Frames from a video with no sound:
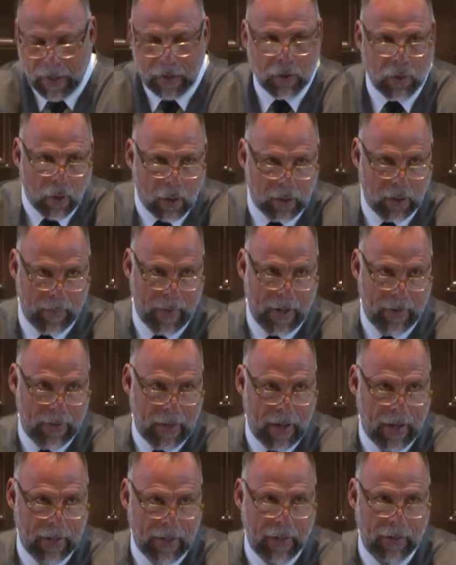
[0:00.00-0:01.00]
I'm not talking
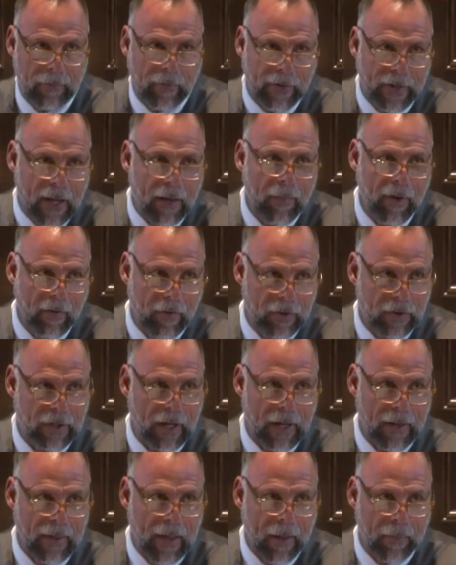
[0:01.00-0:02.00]
about that. And forgive me for
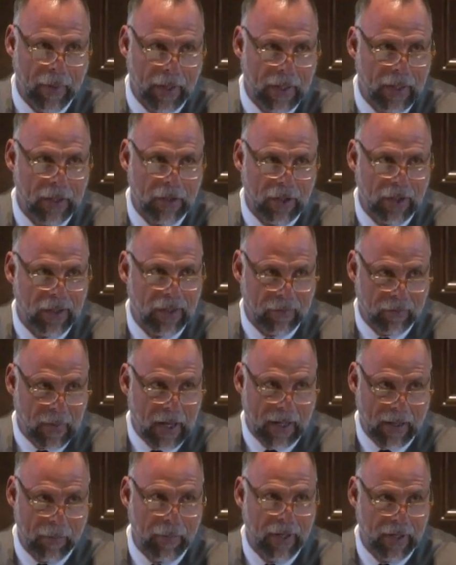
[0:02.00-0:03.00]
saying that, but it just
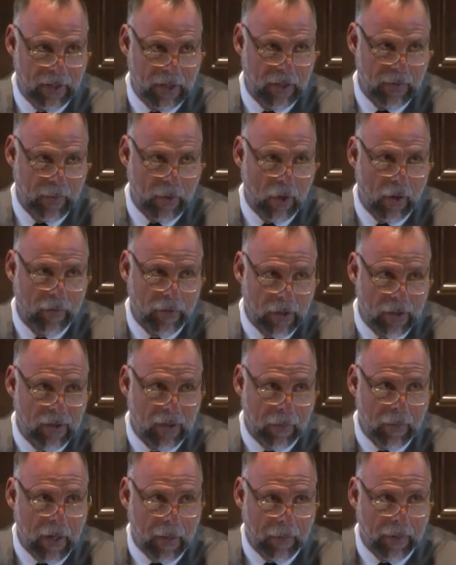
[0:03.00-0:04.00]
kind of pisses me off
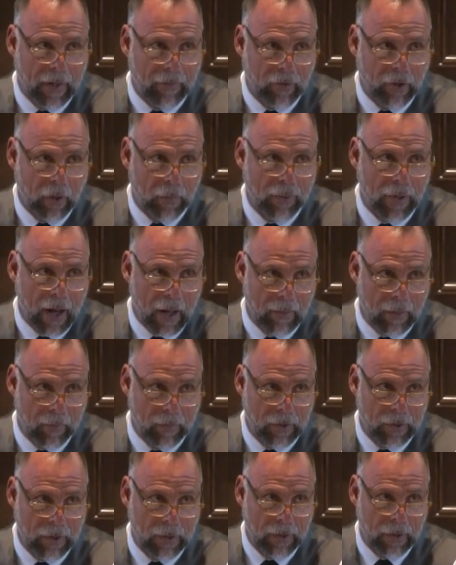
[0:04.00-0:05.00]
because some people have real
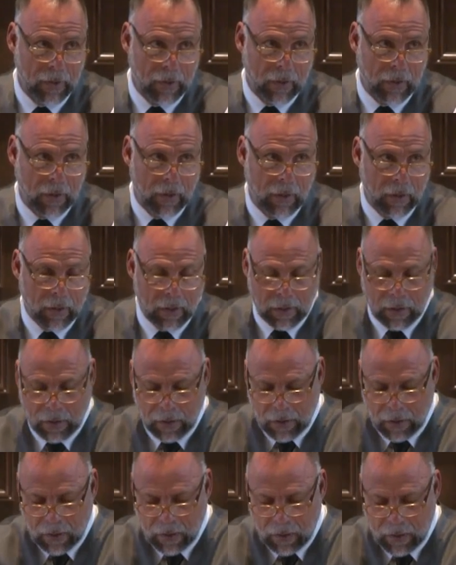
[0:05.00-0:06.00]
problems.
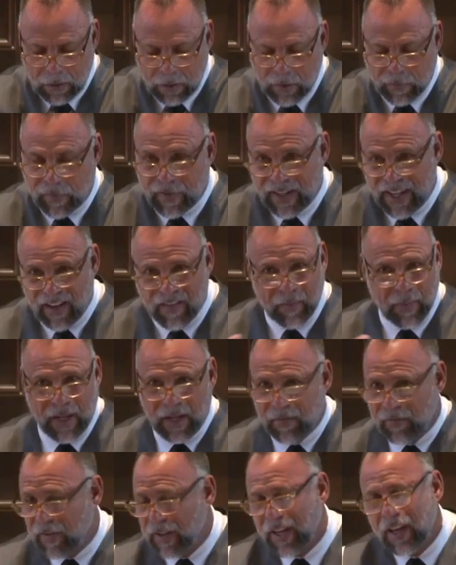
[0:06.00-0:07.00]
So forgive
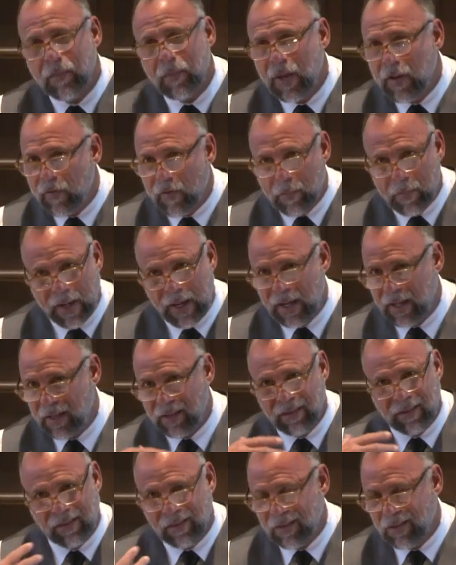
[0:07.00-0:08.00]
me. Forgive me for
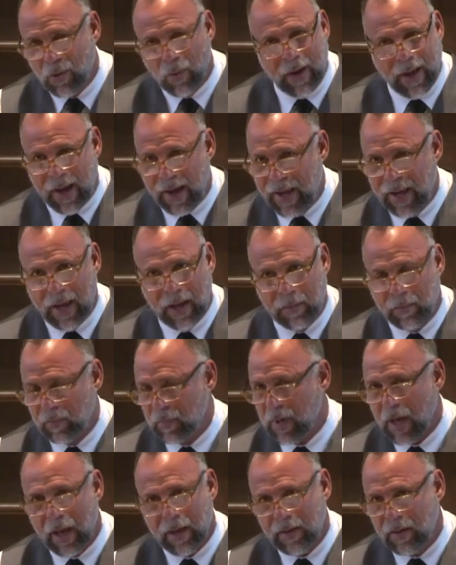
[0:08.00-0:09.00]
being the way I
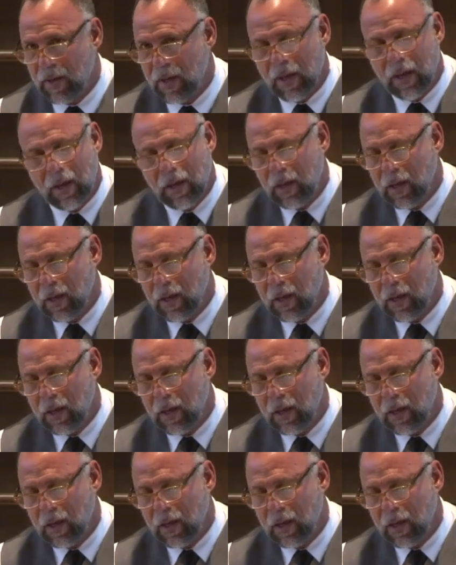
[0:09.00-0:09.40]
am. I,